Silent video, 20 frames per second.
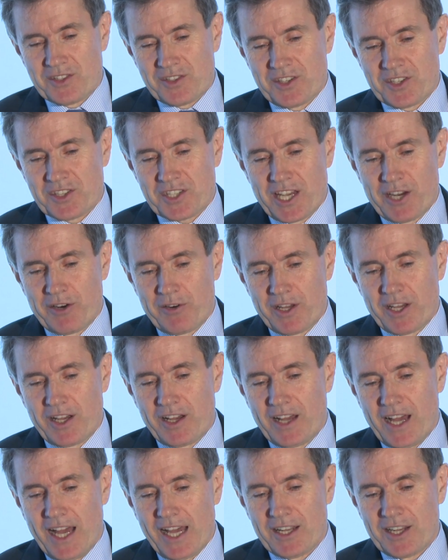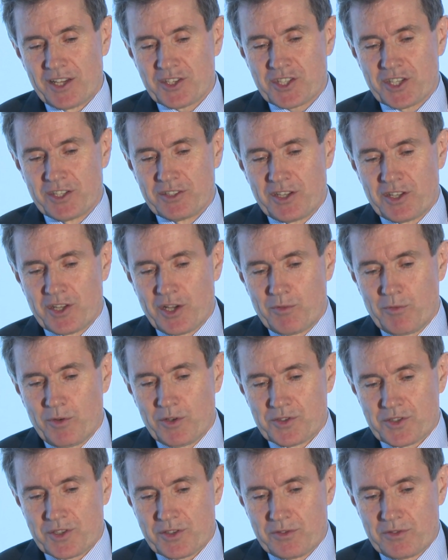this area, and I certainly don't
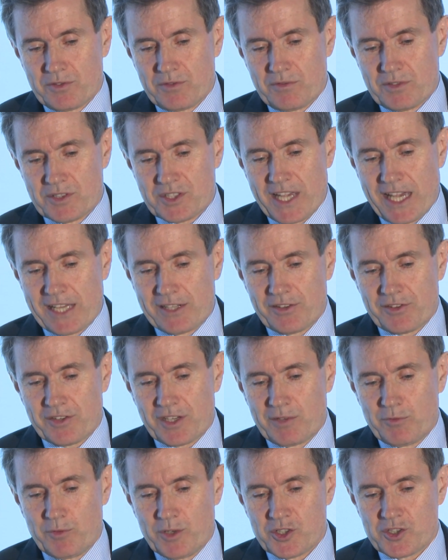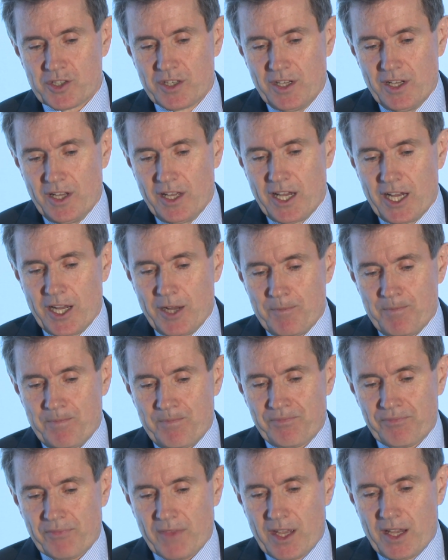want to say anything which um,
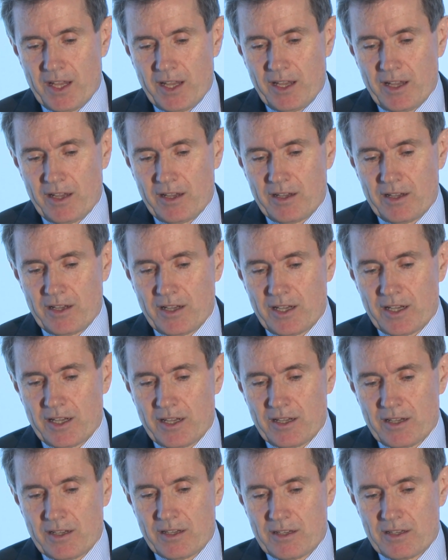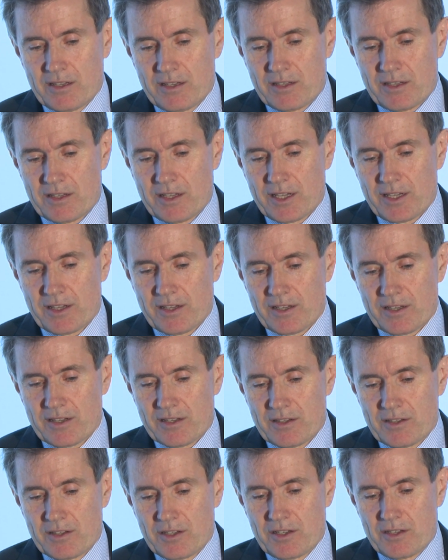uh, uh, uh,
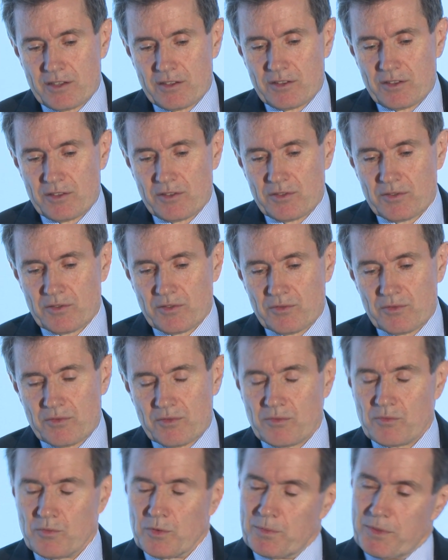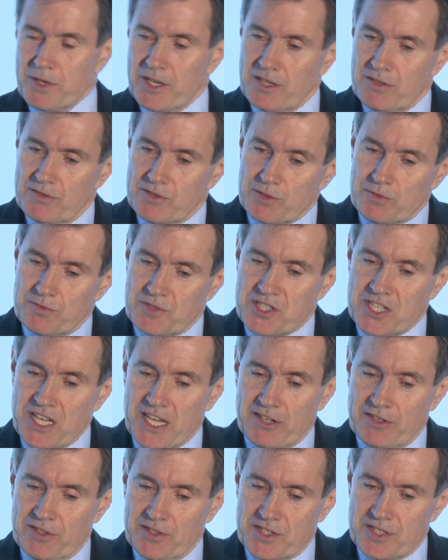would be sort of
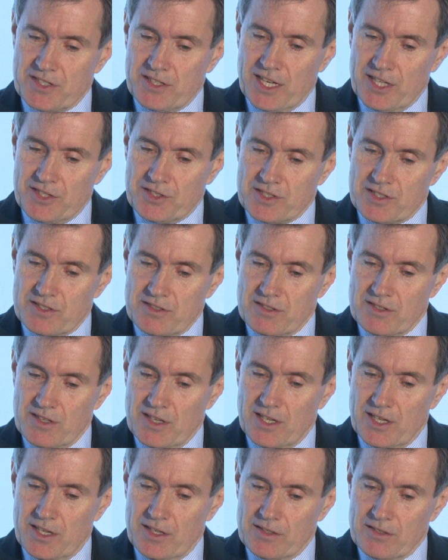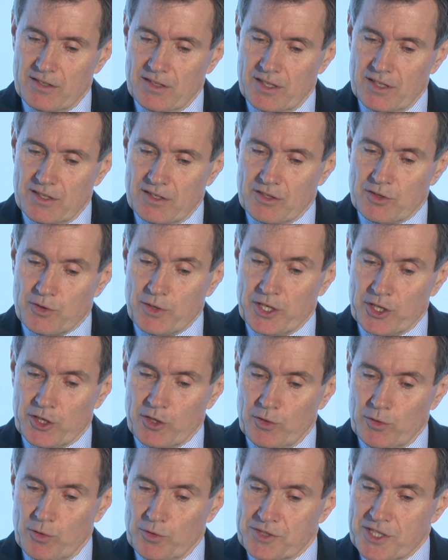seen as... as uh, critical
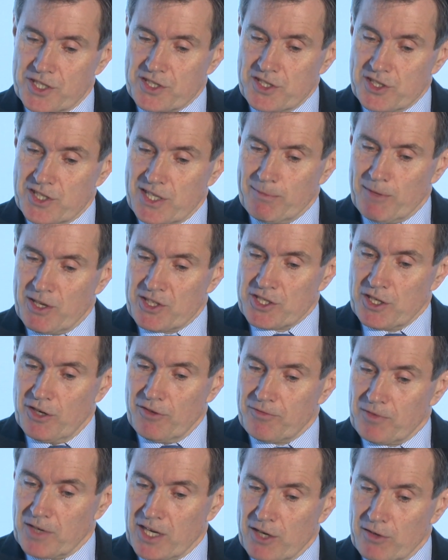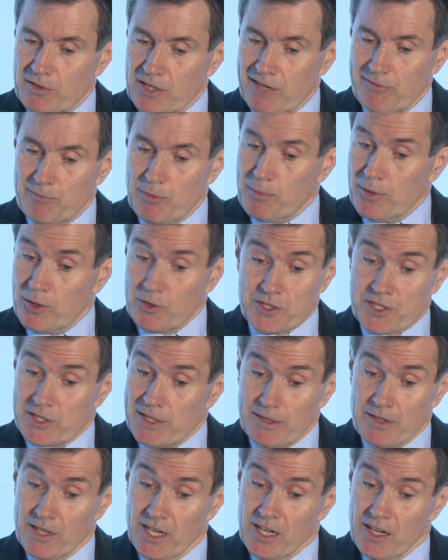or distancing myself from current government policies. I,
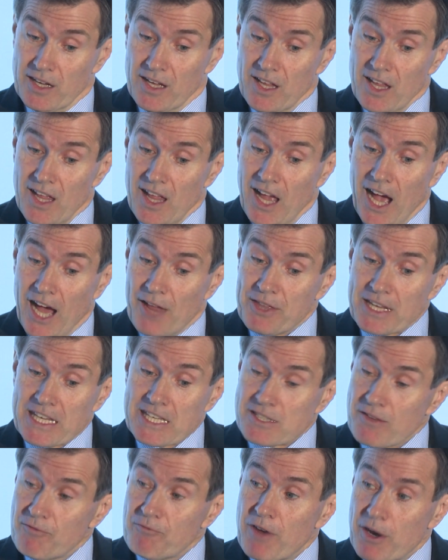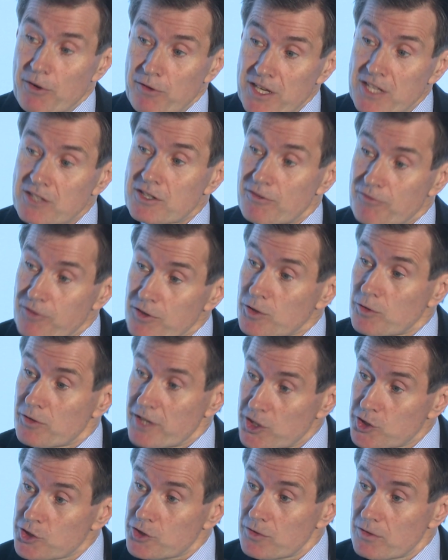I, I think it's a very difficult
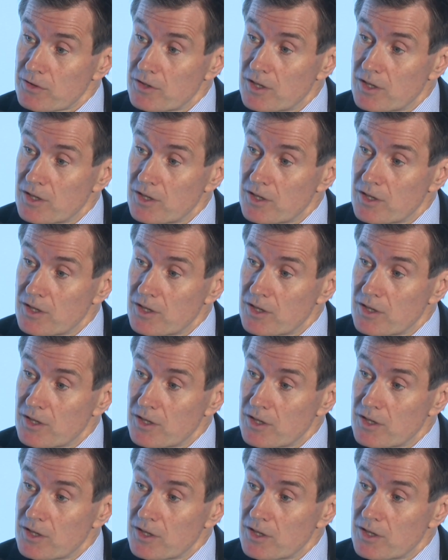issue.